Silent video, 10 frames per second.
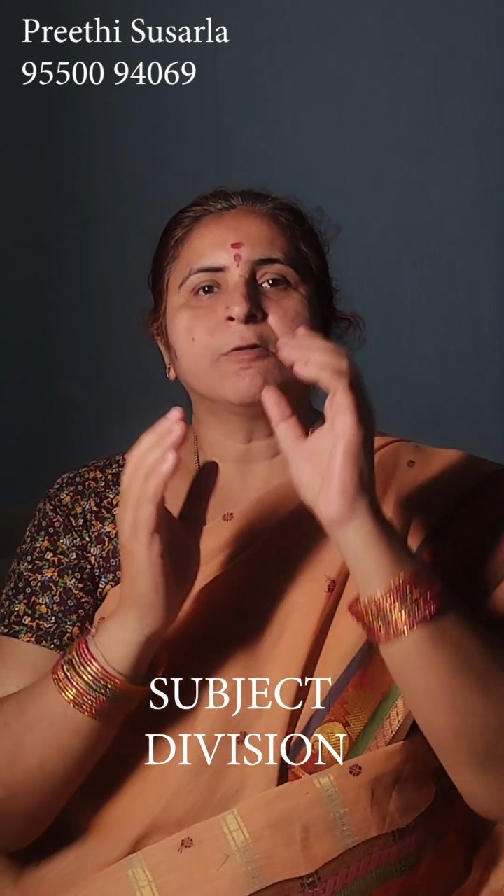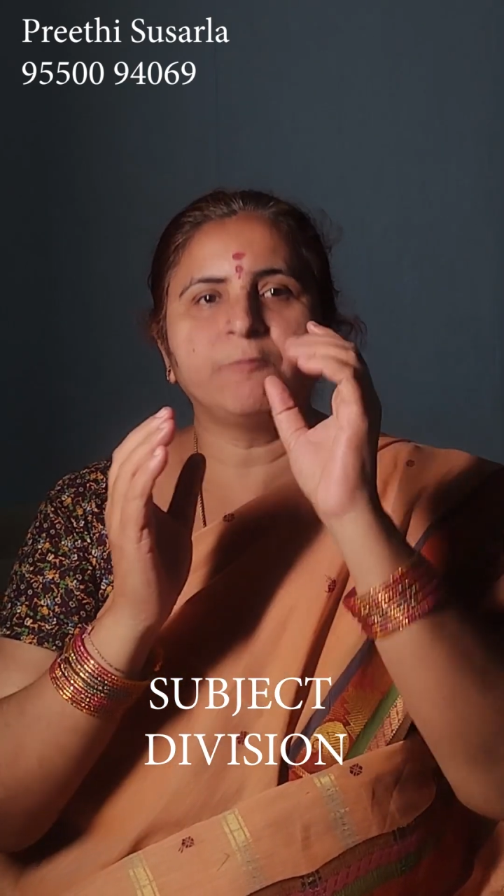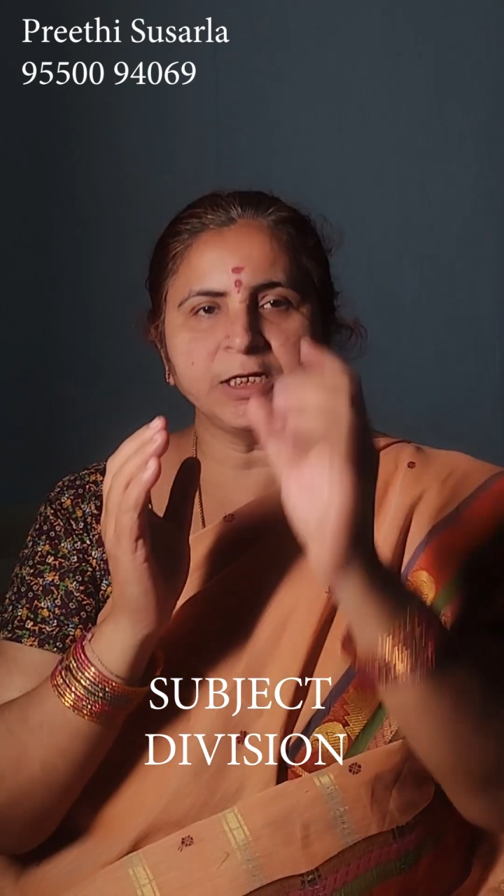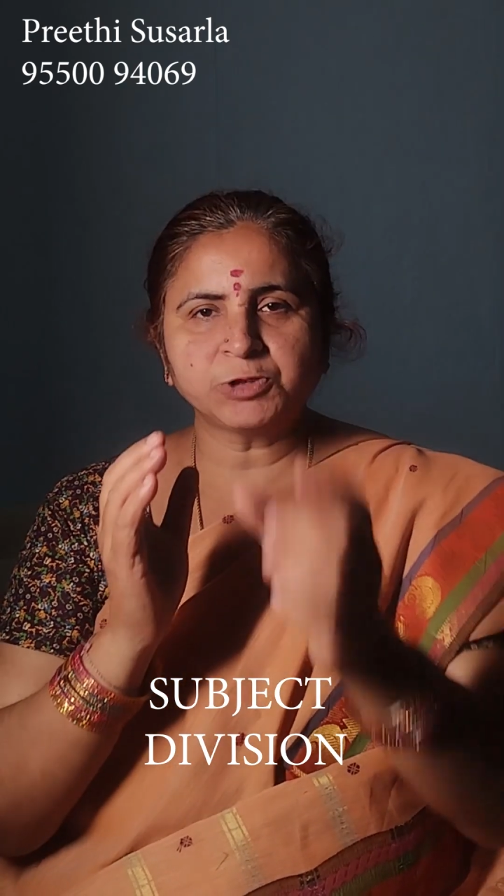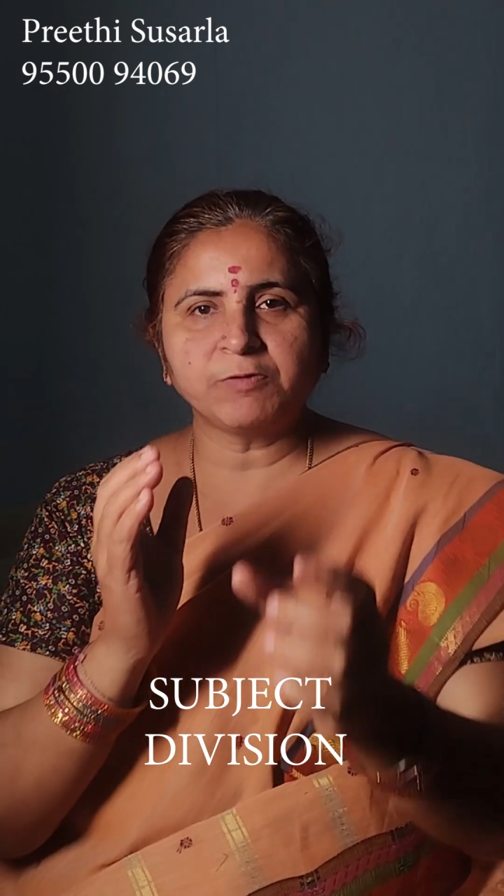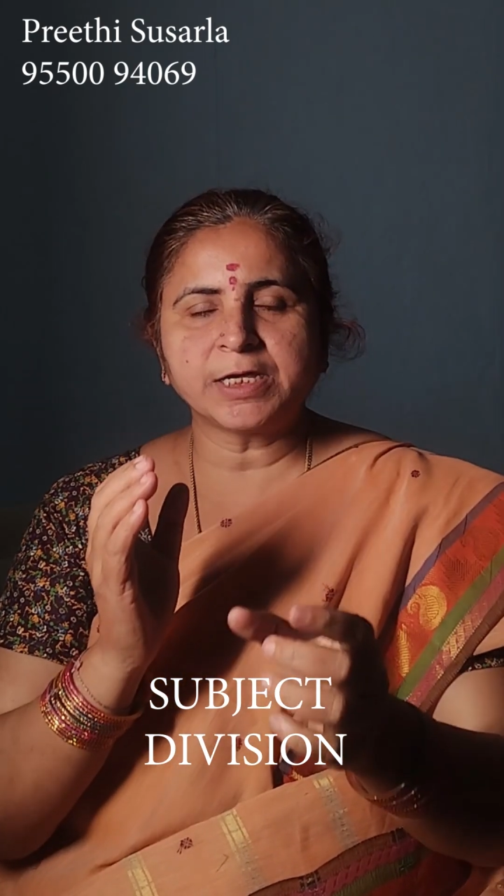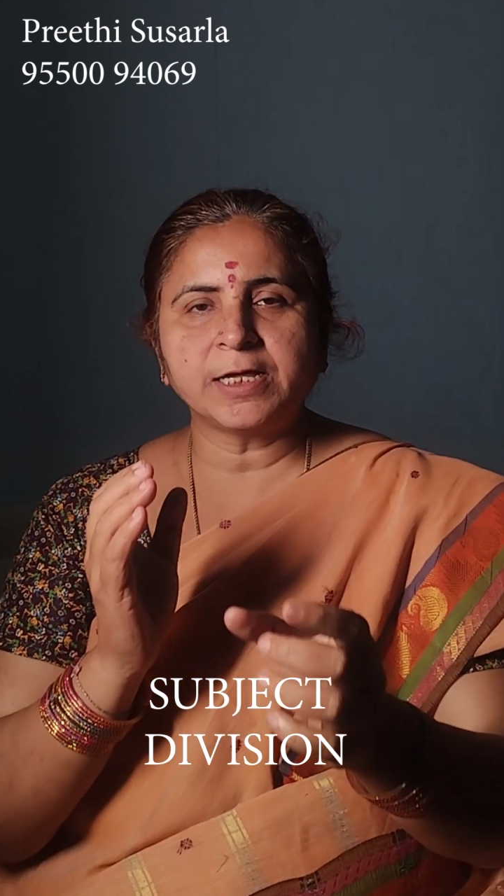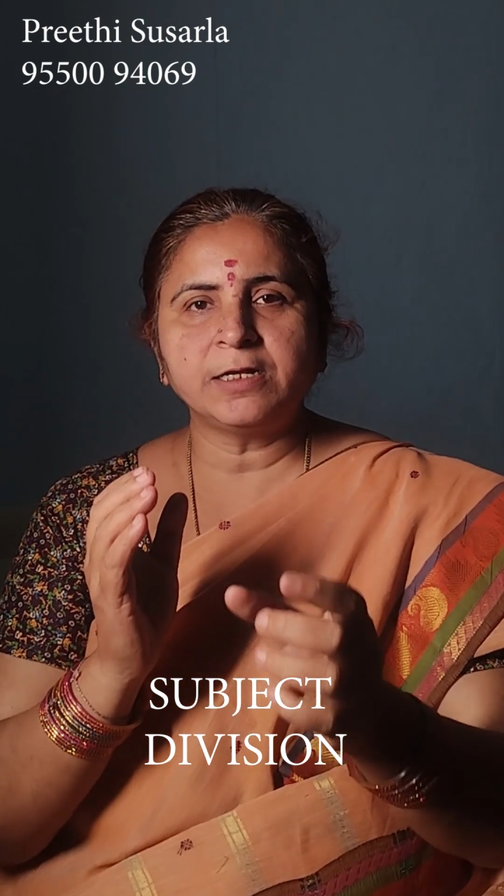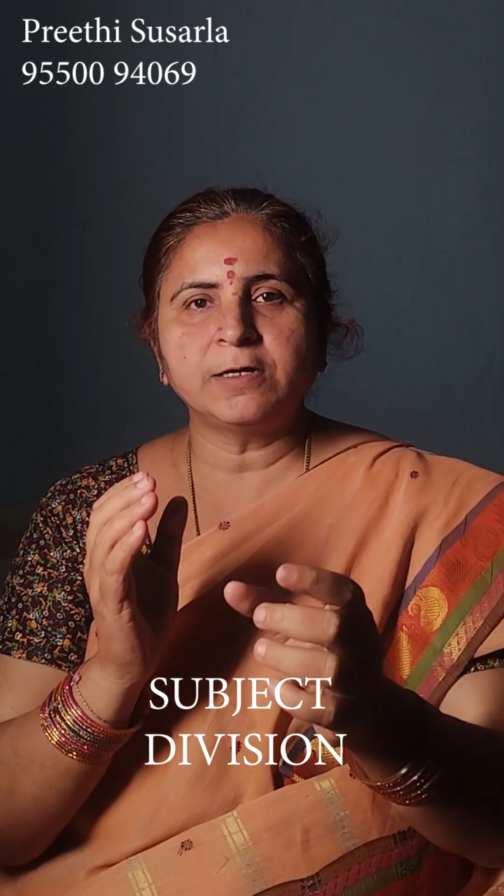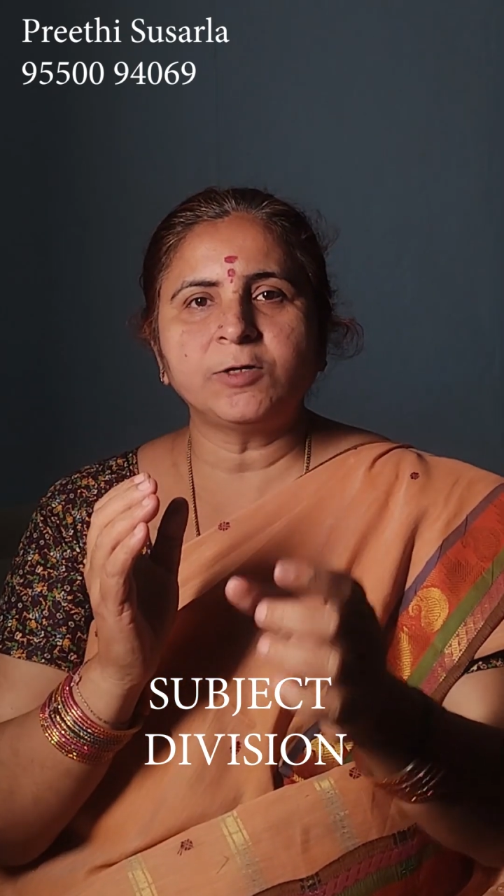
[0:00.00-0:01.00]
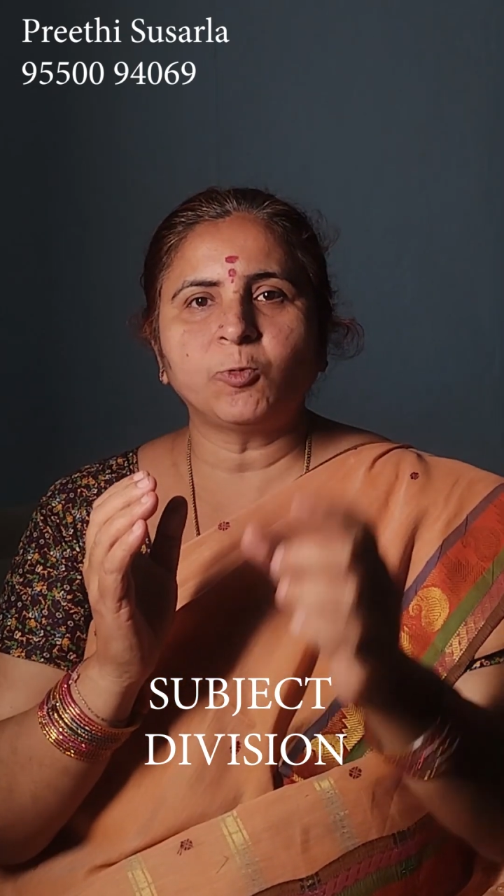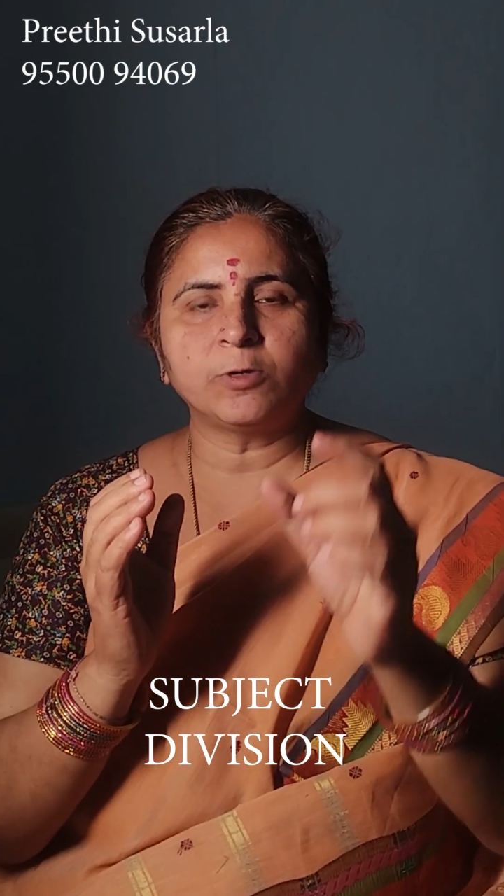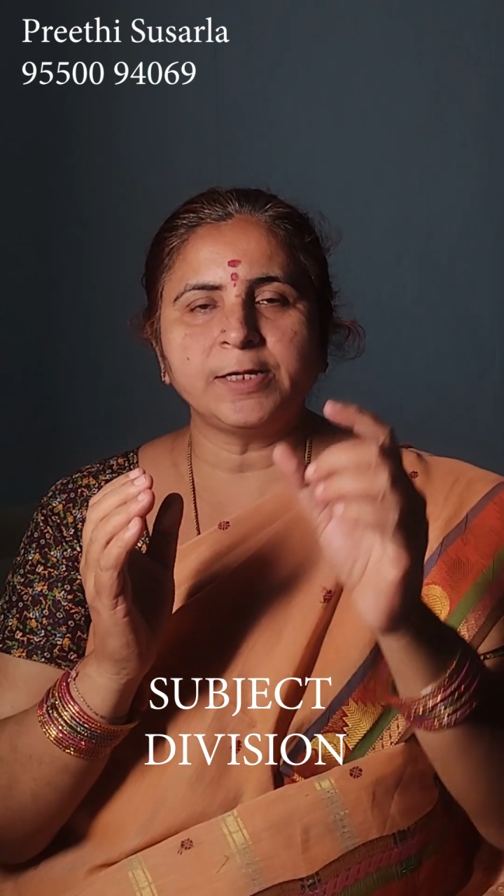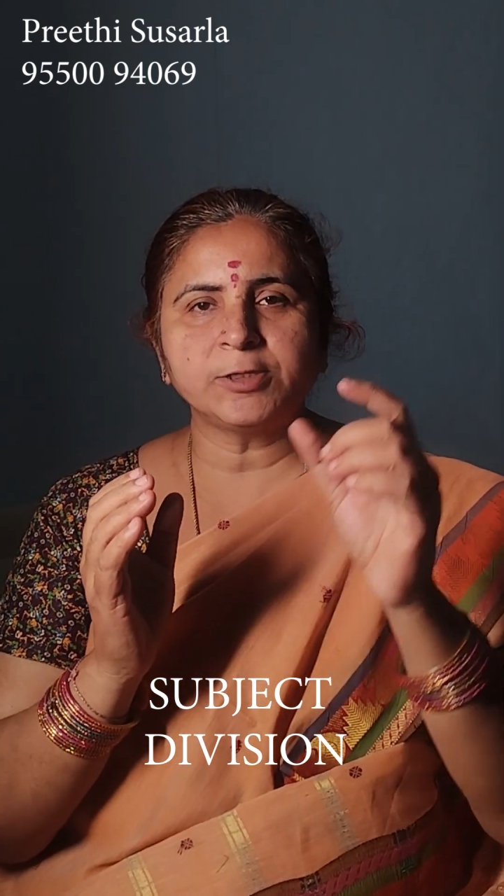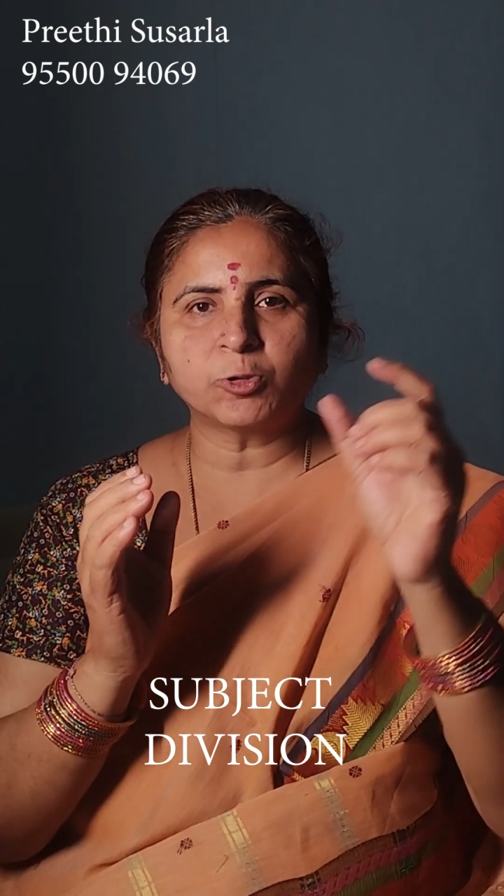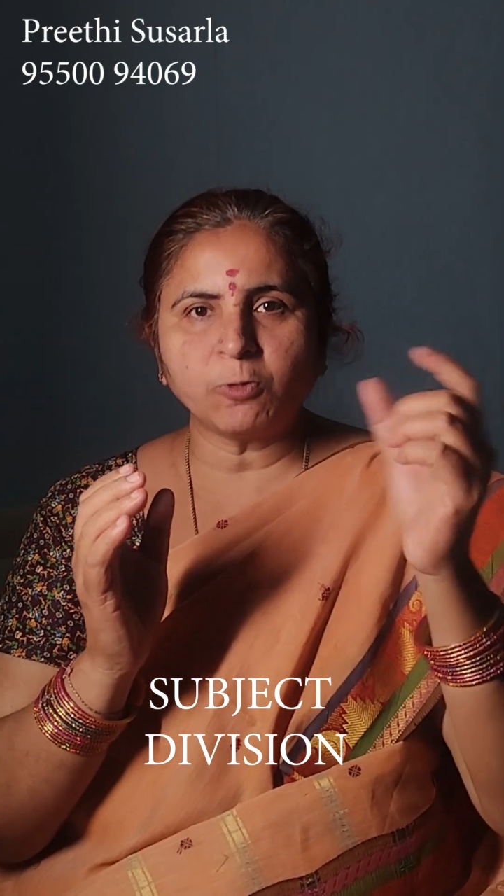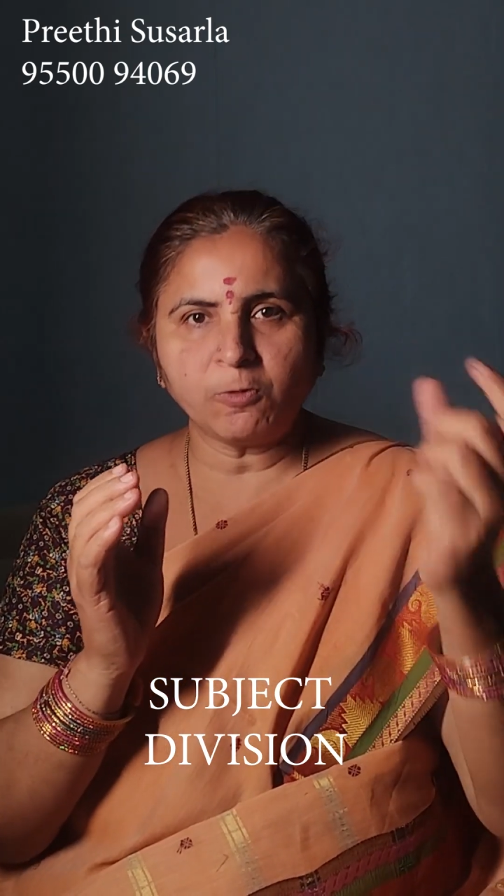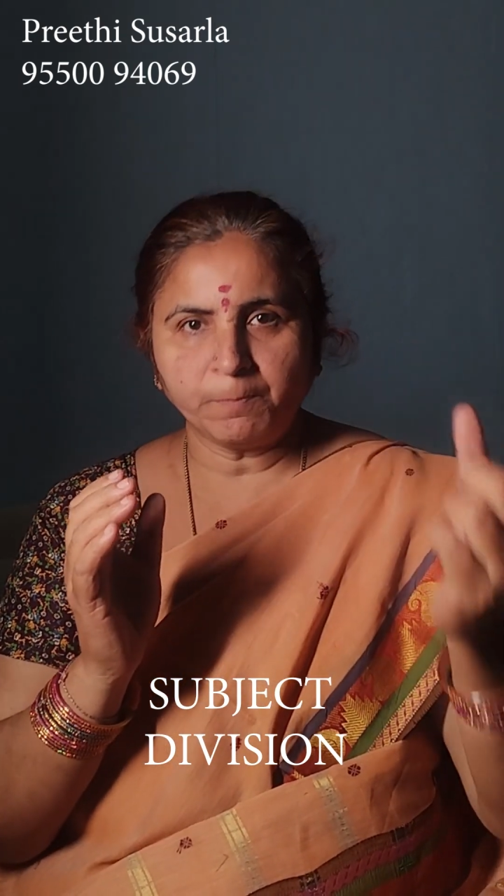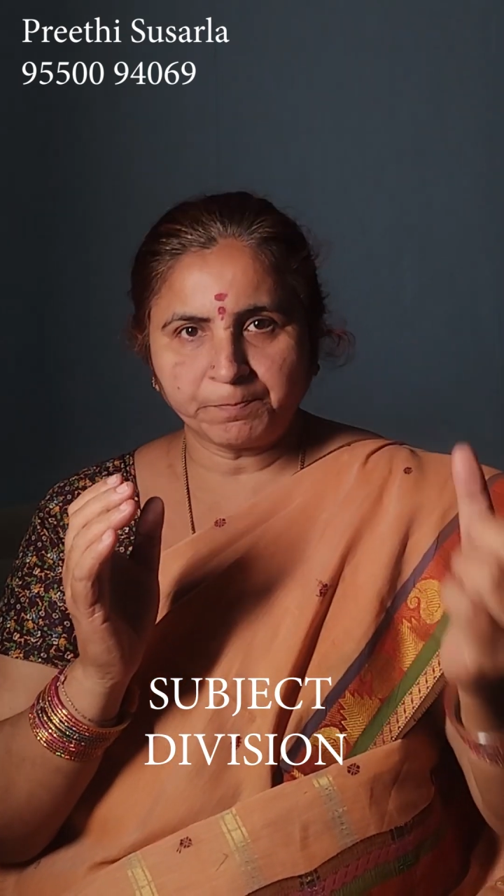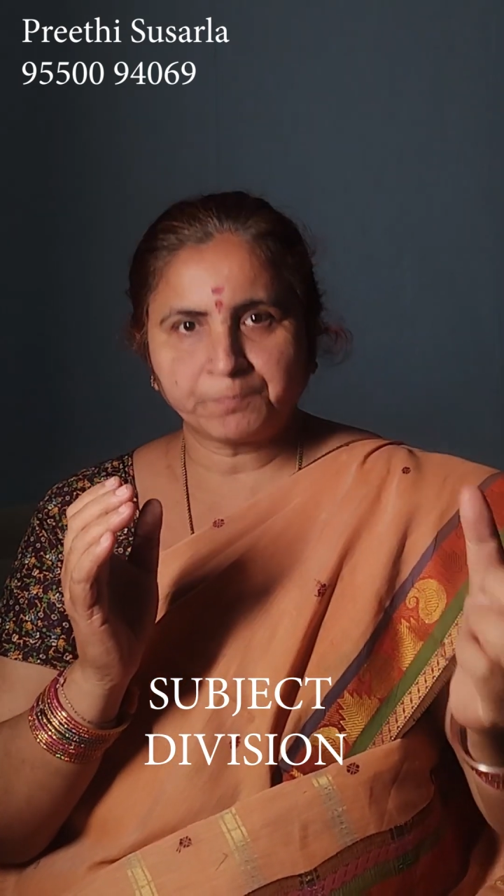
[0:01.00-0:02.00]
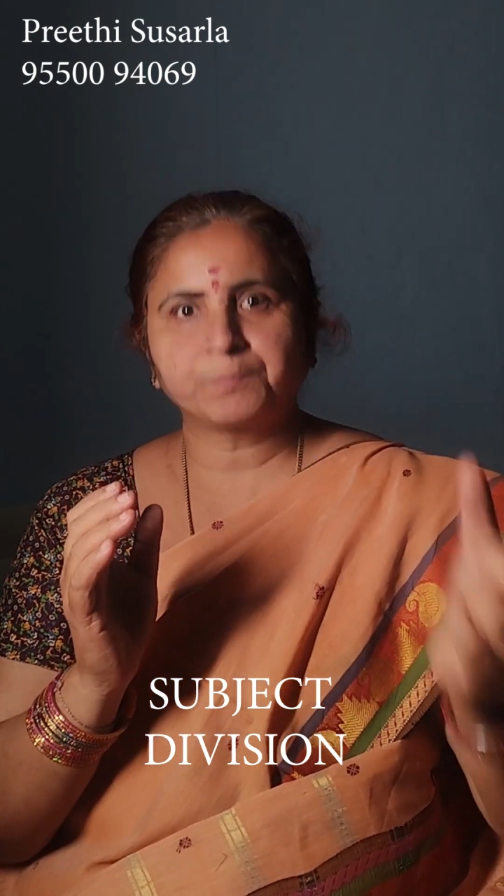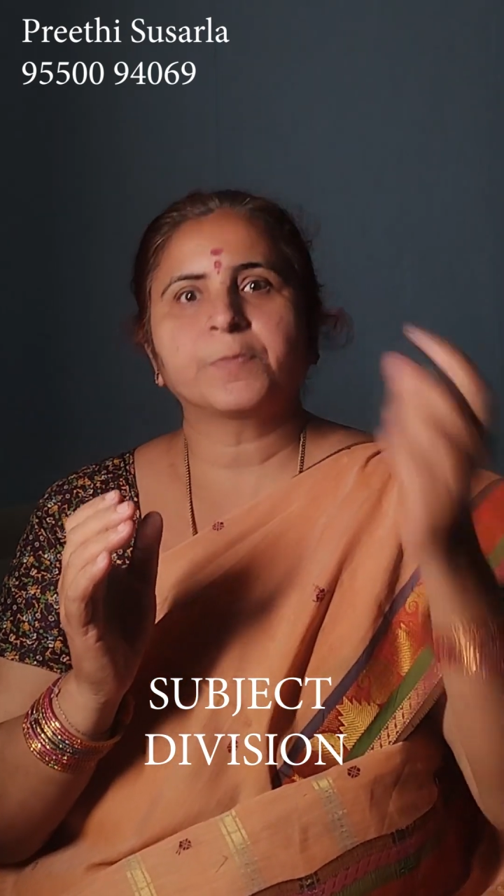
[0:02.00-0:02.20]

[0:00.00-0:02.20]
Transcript: which we can learn only through